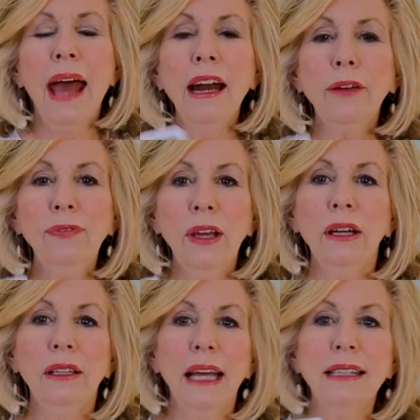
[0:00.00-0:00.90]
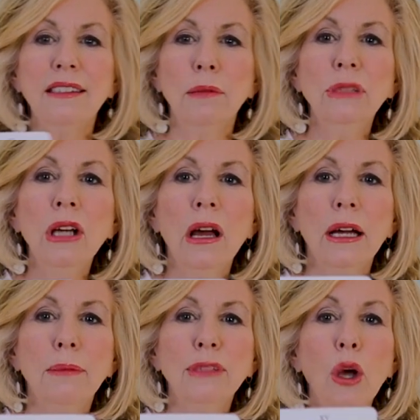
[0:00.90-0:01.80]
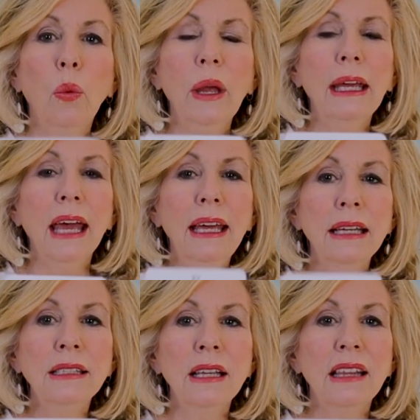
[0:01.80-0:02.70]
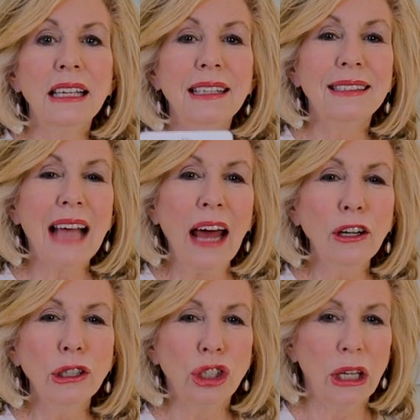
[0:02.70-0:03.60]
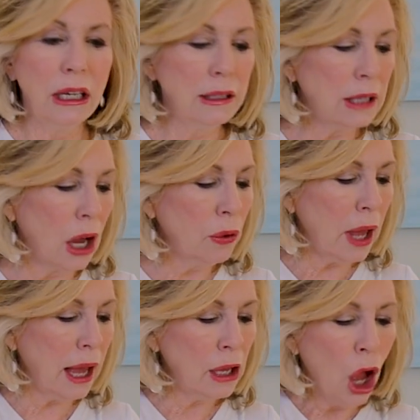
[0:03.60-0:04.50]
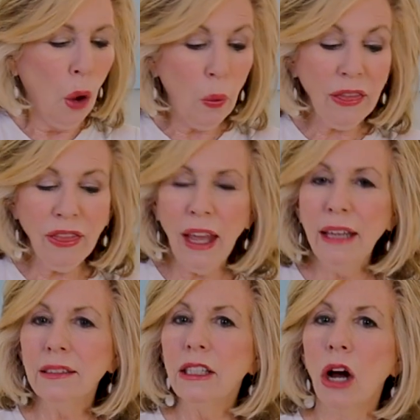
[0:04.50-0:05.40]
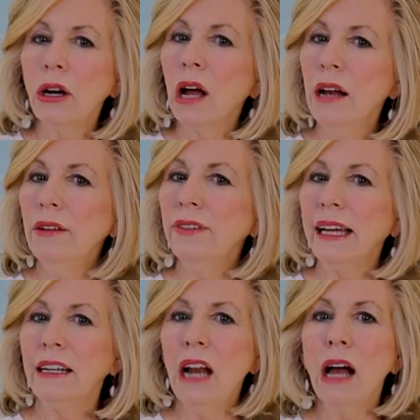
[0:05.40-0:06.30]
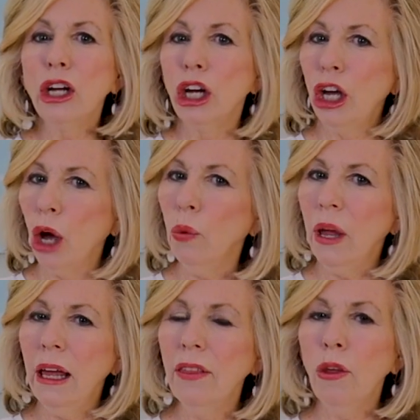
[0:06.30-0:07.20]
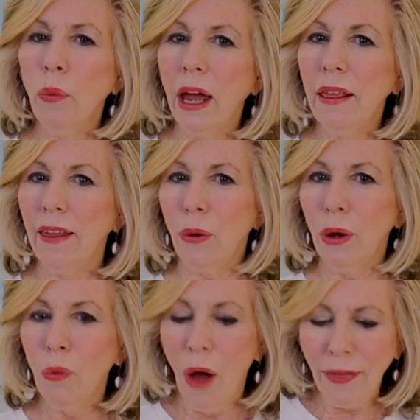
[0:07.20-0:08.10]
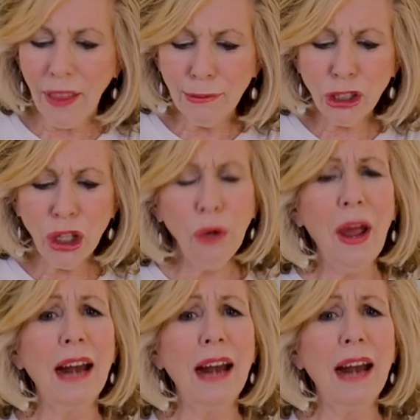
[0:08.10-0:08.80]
And I feel like sometimes we get into these energies, okay, when things are kind of like not going the way that we want them to.